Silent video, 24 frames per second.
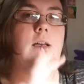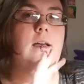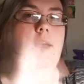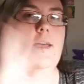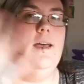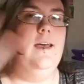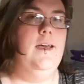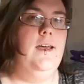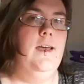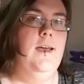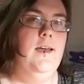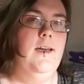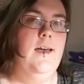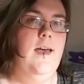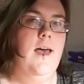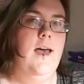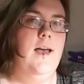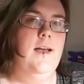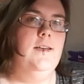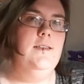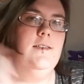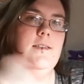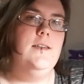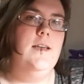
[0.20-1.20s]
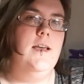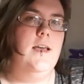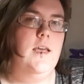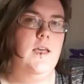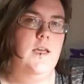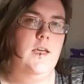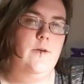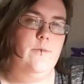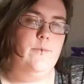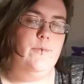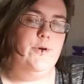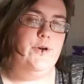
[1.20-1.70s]
Hey guys,
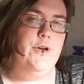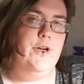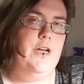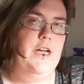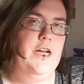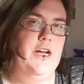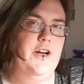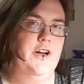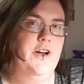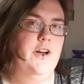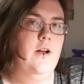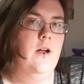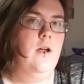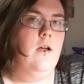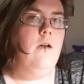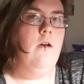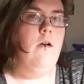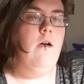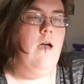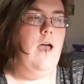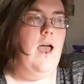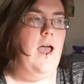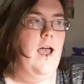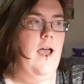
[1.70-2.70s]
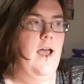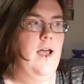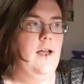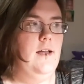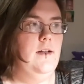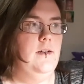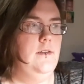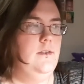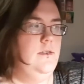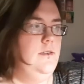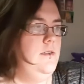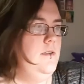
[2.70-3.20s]
Amber here,
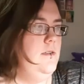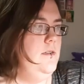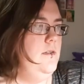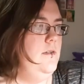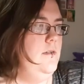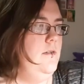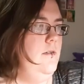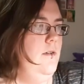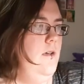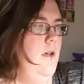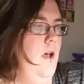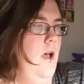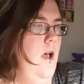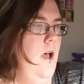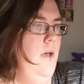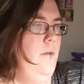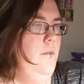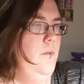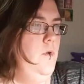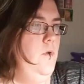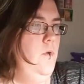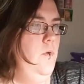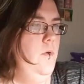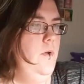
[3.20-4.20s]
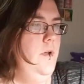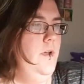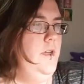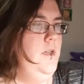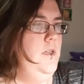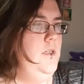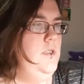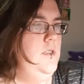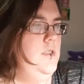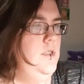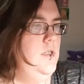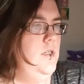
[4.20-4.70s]
and I'm
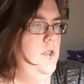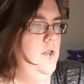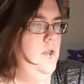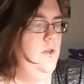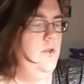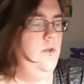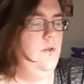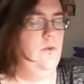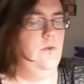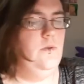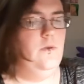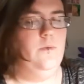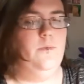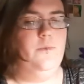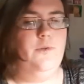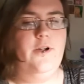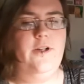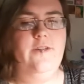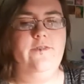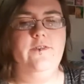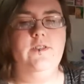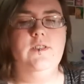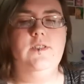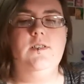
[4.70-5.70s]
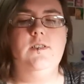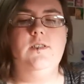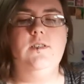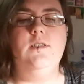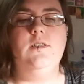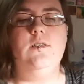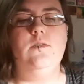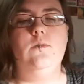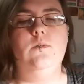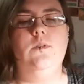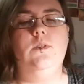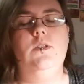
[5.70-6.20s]
going to preface
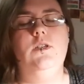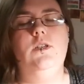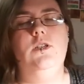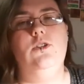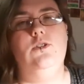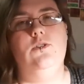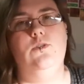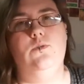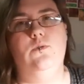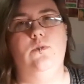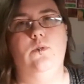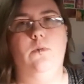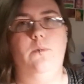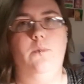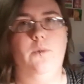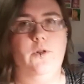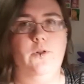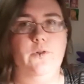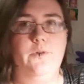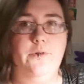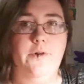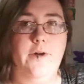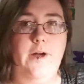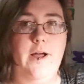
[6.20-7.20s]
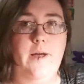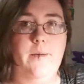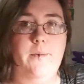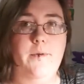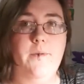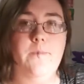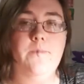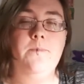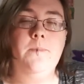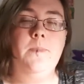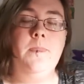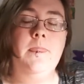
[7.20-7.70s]
this with the usual bullcrap.
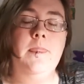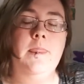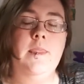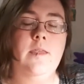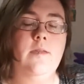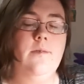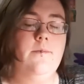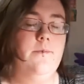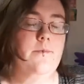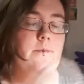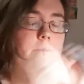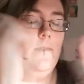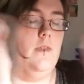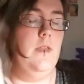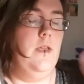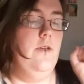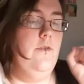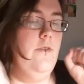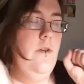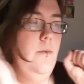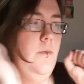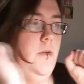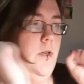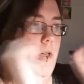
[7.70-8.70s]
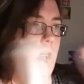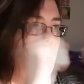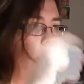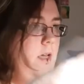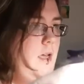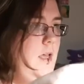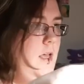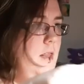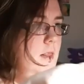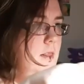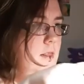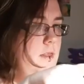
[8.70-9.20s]
If I'm
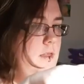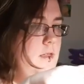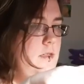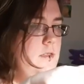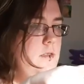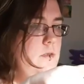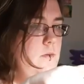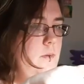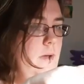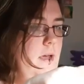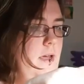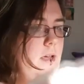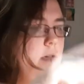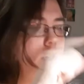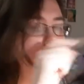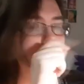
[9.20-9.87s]
looking this way,